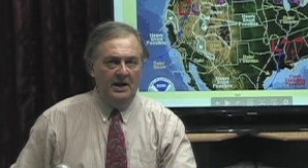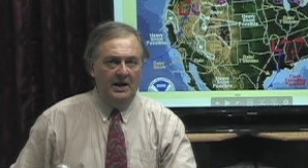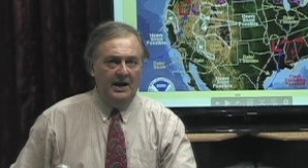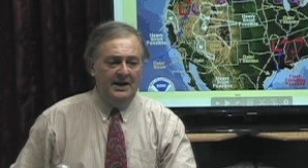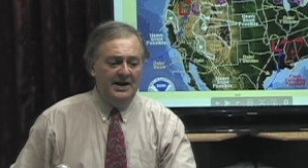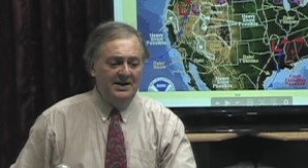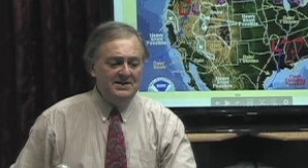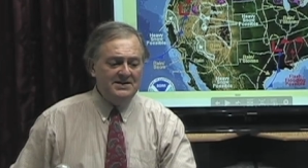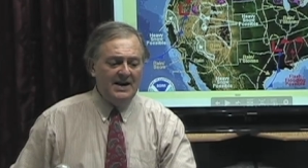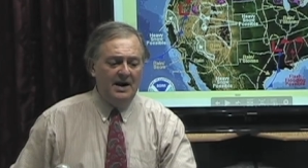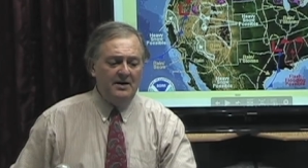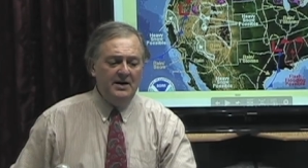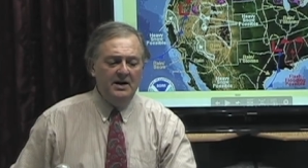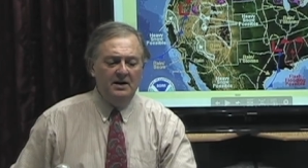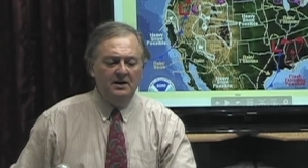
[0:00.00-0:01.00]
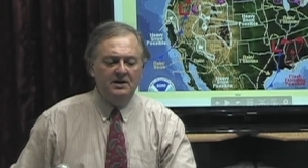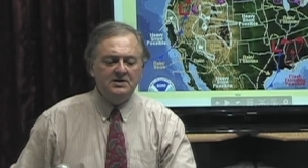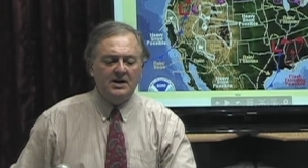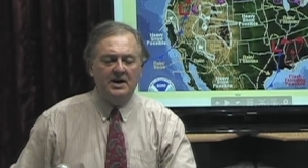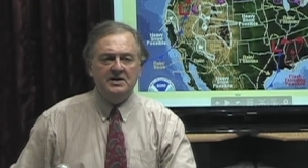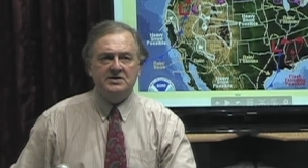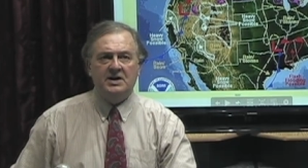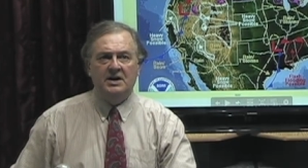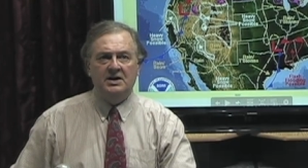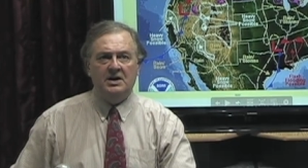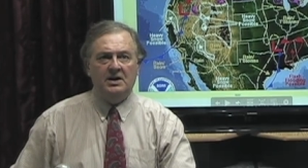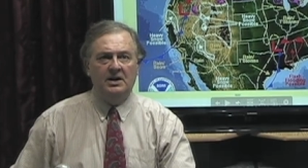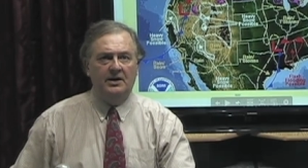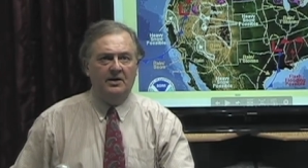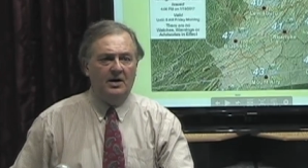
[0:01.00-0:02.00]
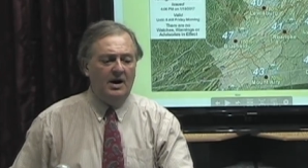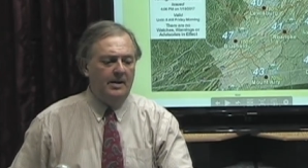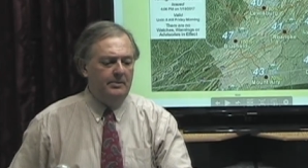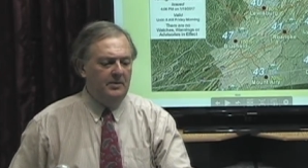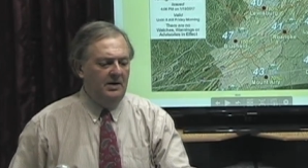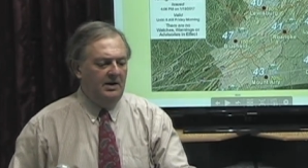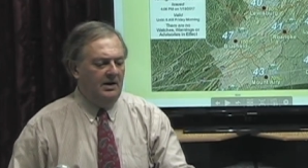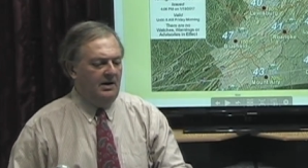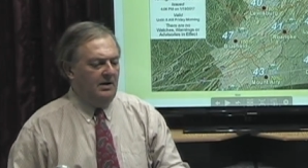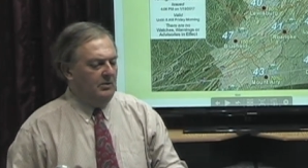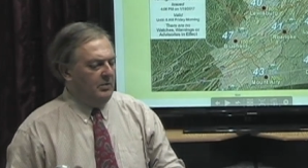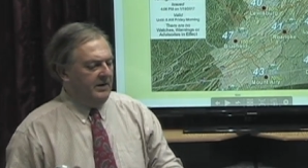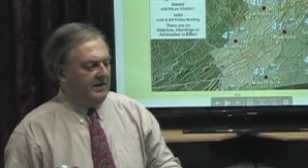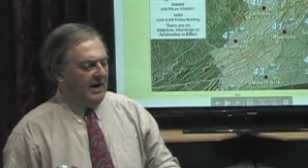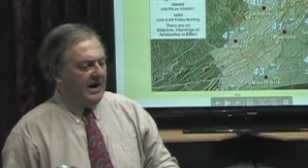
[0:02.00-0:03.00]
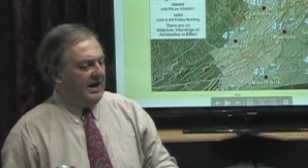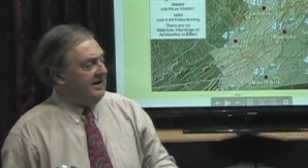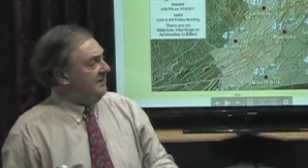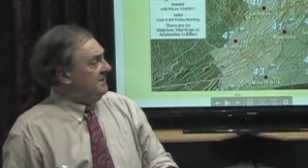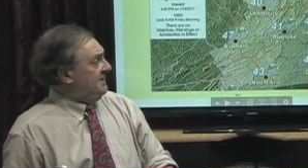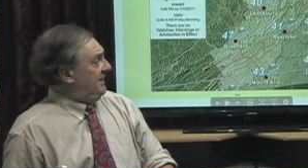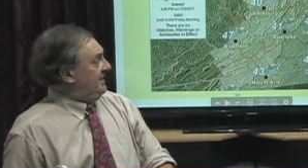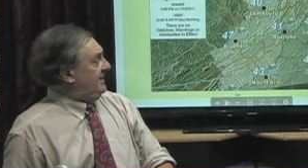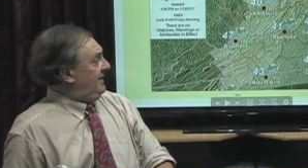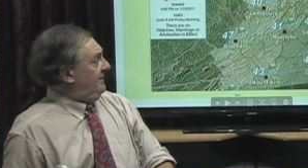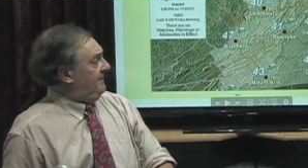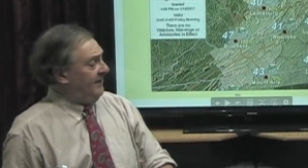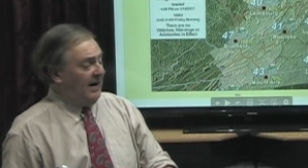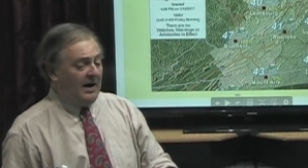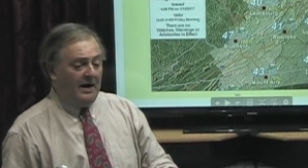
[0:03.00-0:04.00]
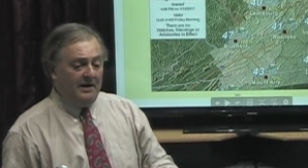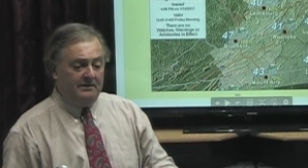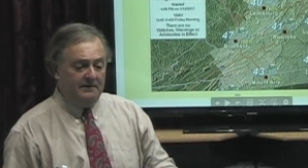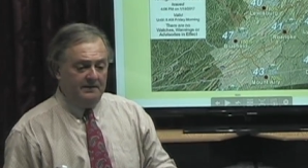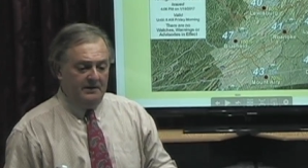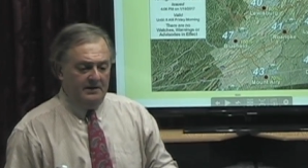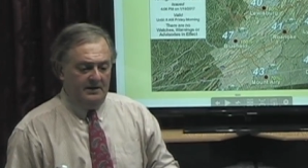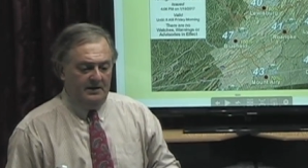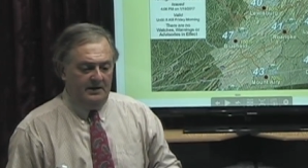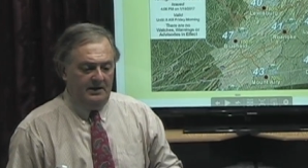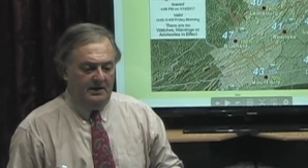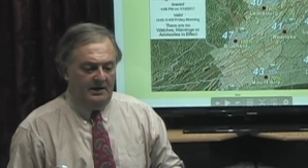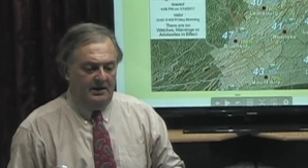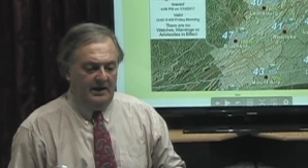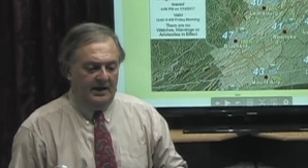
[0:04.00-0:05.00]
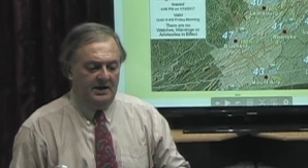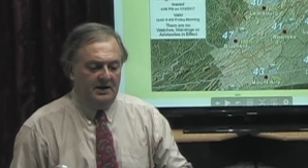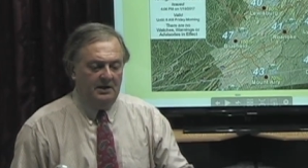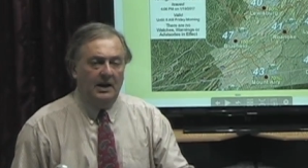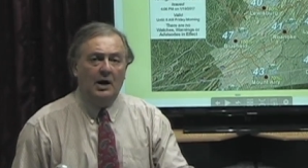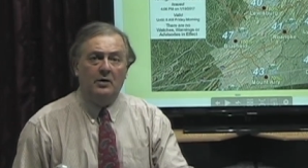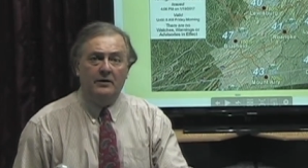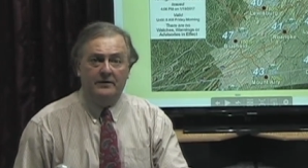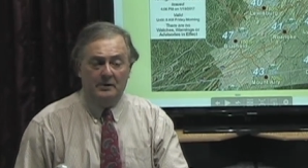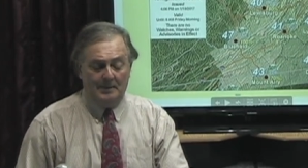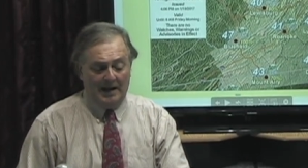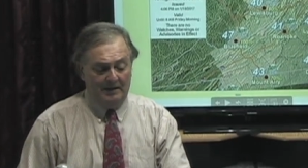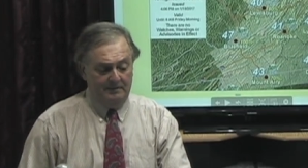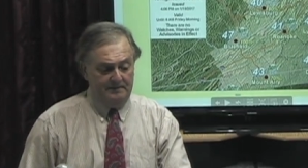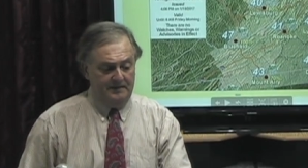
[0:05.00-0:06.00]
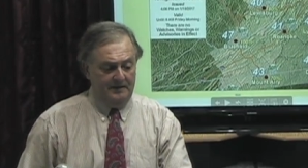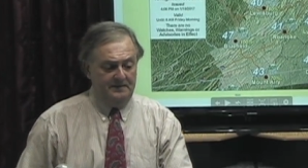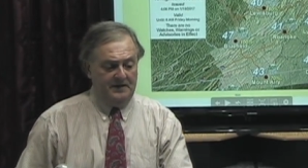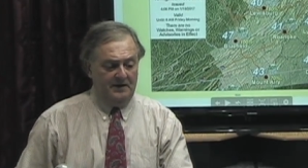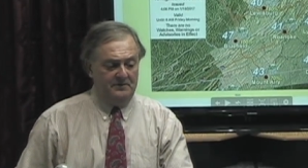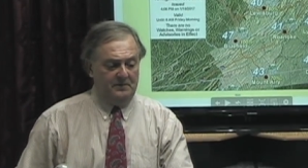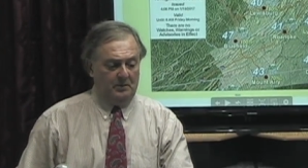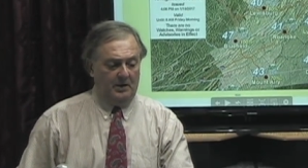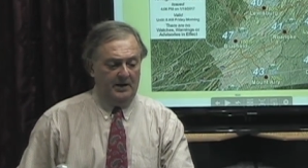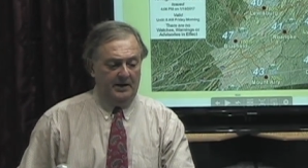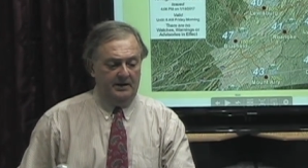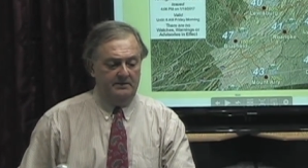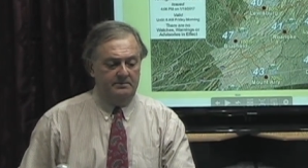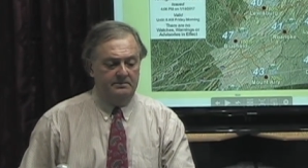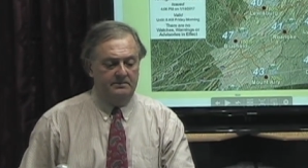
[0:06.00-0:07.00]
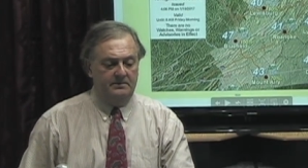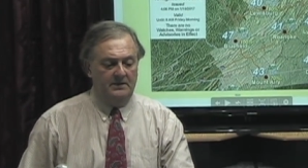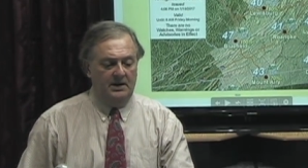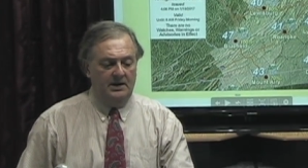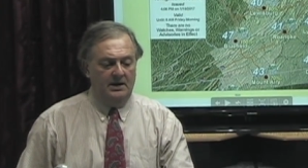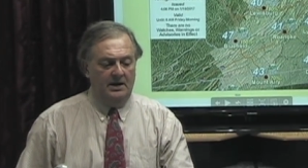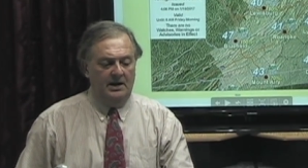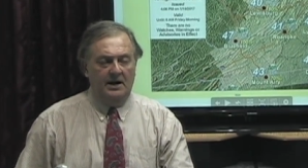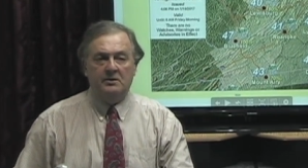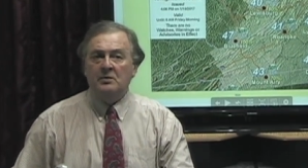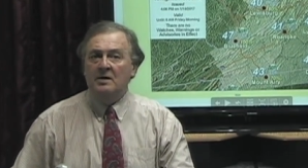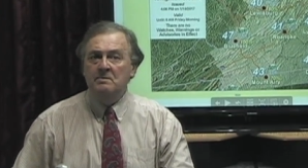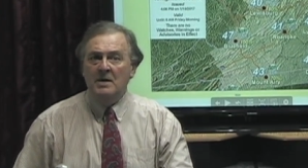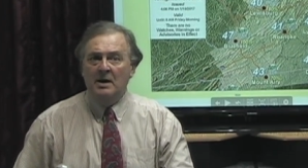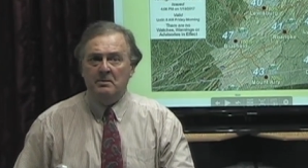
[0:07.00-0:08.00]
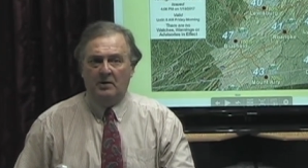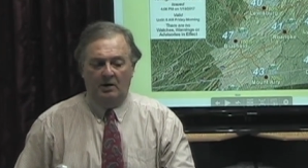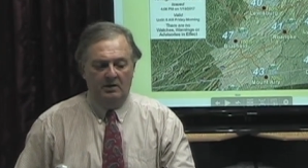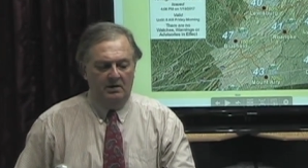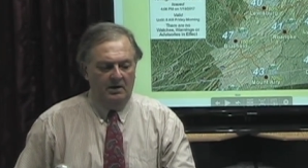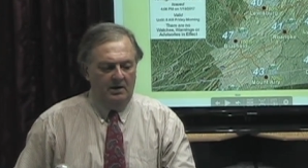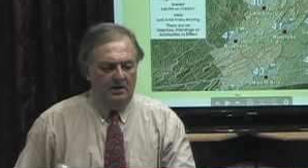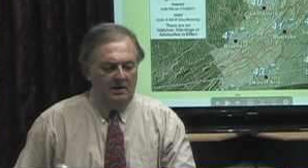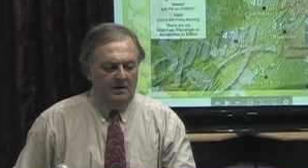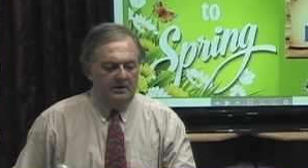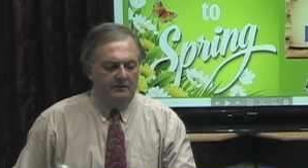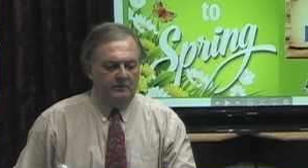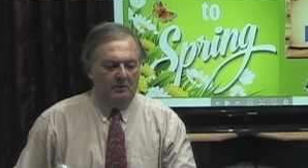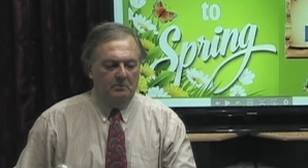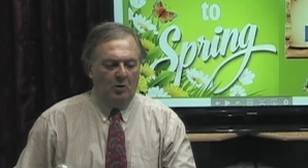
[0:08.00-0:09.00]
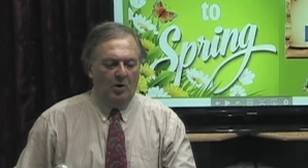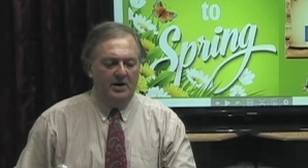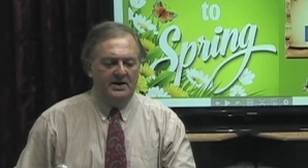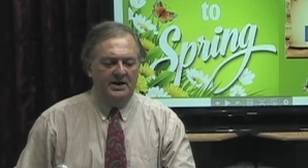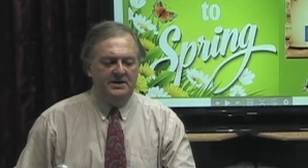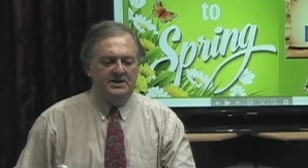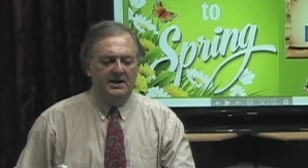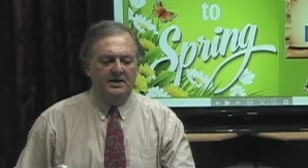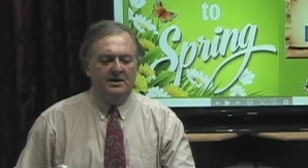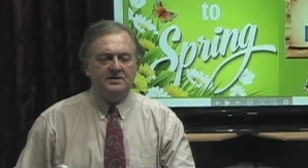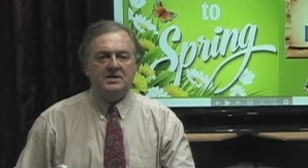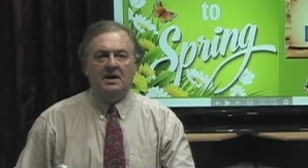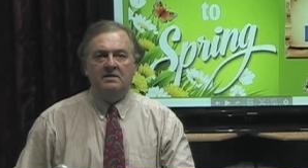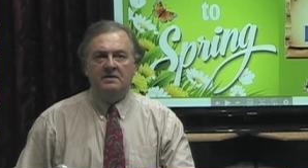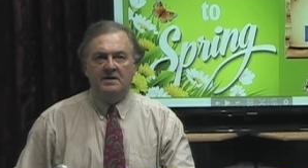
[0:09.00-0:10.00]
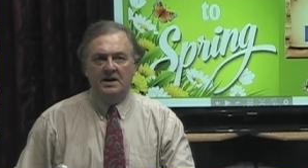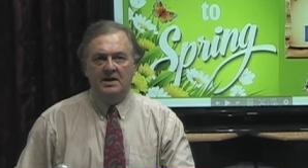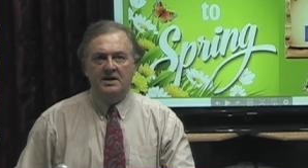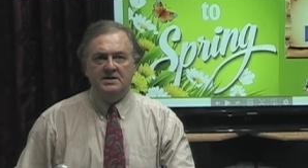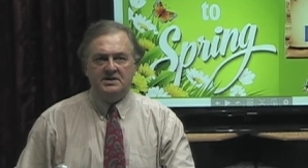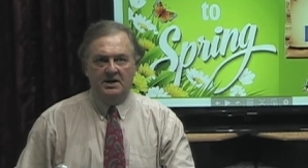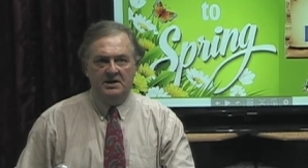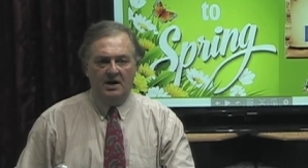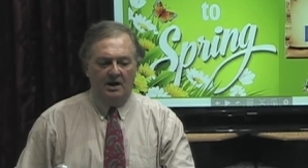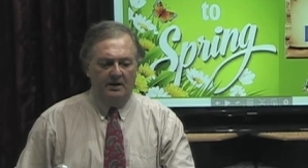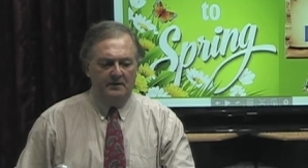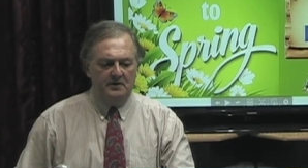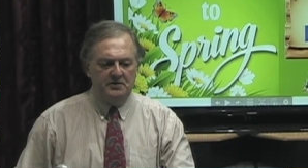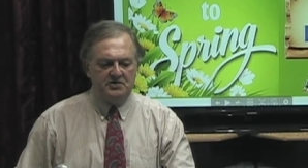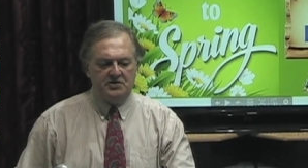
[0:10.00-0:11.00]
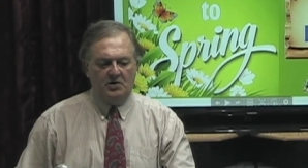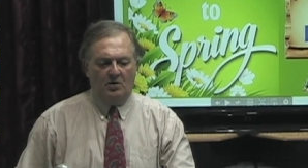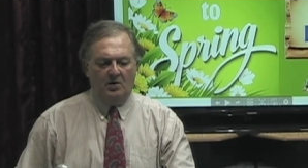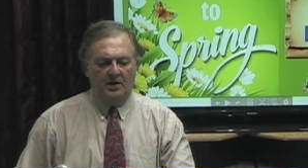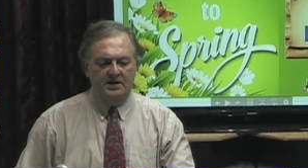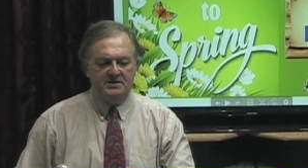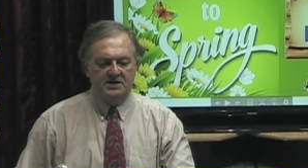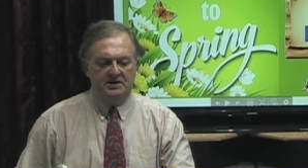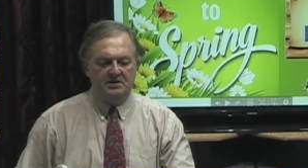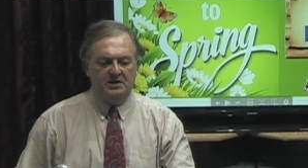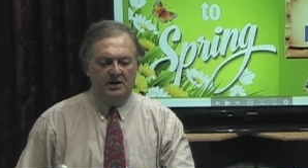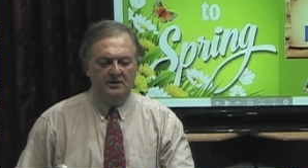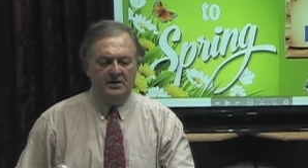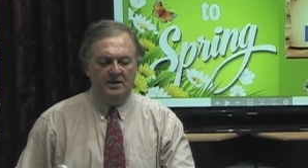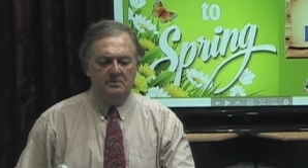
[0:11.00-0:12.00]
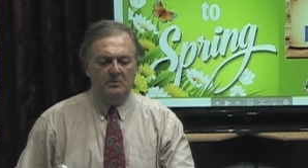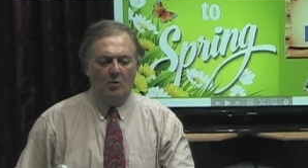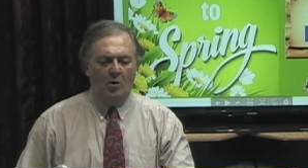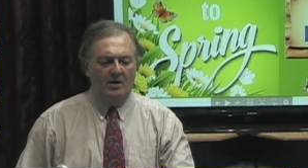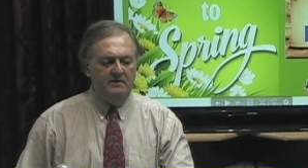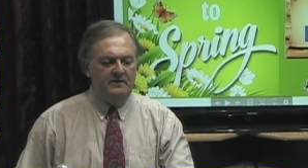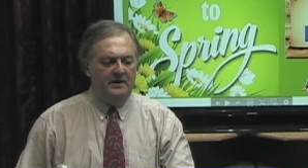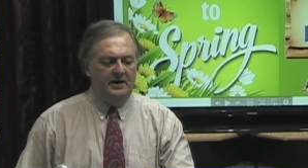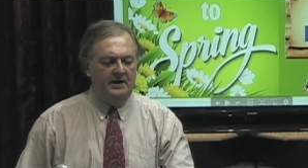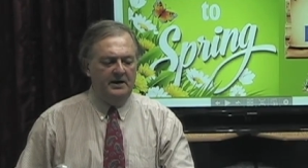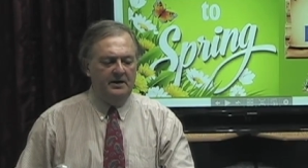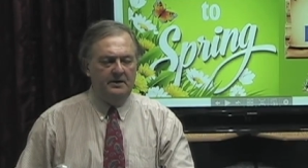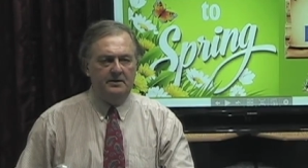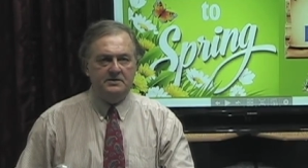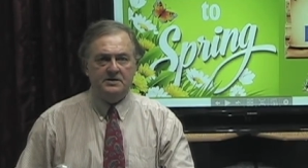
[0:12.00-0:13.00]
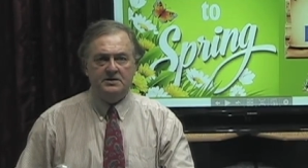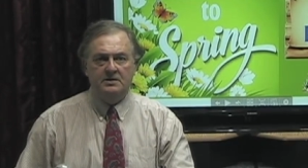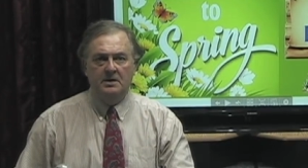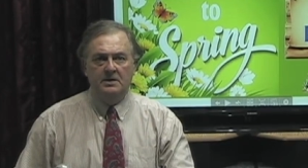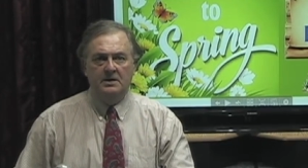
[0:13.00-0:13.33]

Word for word: And on Saturday, it looks like it's going to clear up with a high of 65 and a low of about 53. And remember, for more details on these and other stories, including more videos